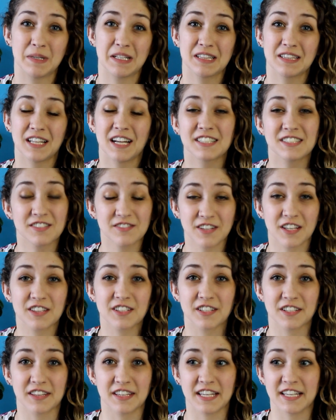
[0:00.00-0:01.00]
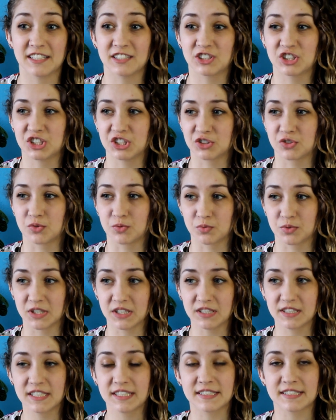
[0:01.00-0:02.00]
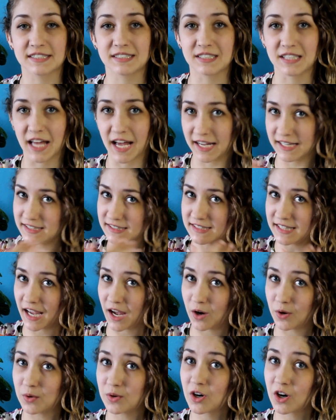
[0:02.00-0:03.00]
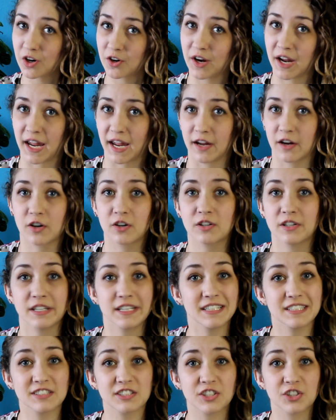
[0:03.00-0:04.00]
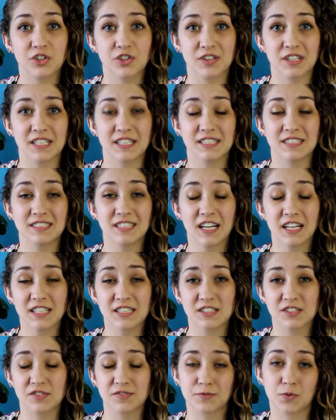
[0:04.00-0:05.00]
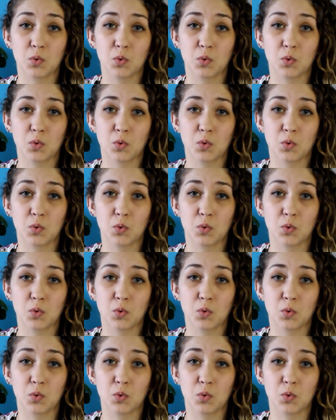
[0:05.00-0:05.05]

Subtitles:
lots of other things just really slide down our hair easier than it does